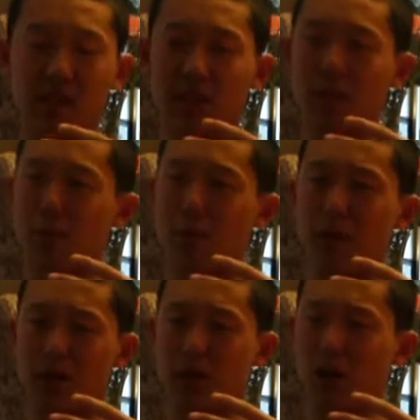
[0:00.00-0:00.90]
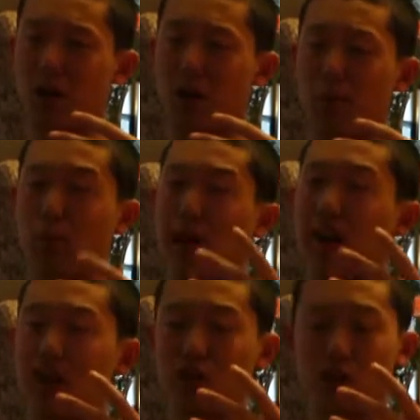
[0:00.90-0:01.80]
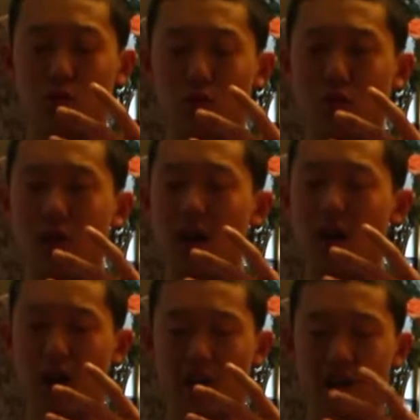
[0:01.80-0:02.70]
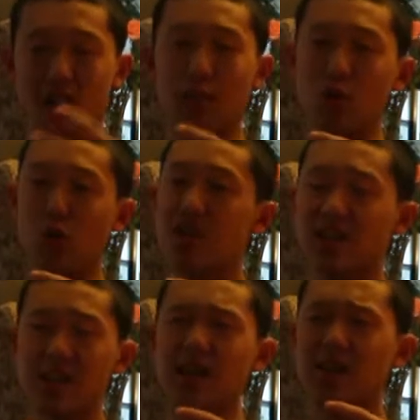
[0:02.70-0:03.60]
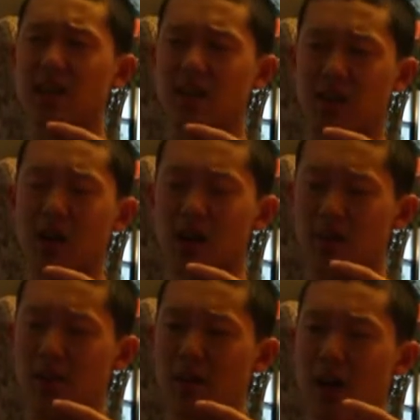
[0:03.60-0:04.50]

and Lady Macbeth are planning to uh, attempt to assassinate Duncan,